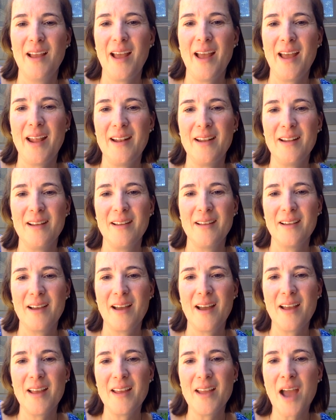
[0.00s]
And
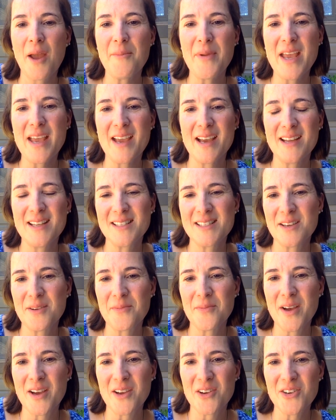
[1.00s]
I may get
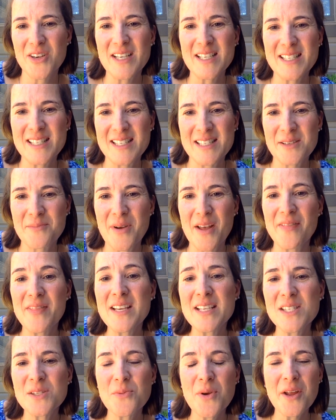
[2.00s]
some criticism on
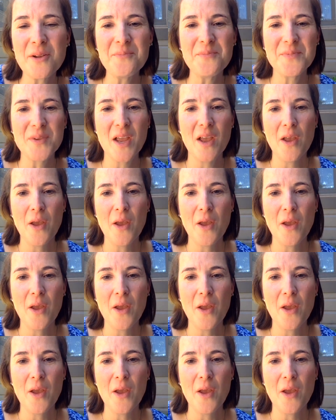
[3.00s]
this one,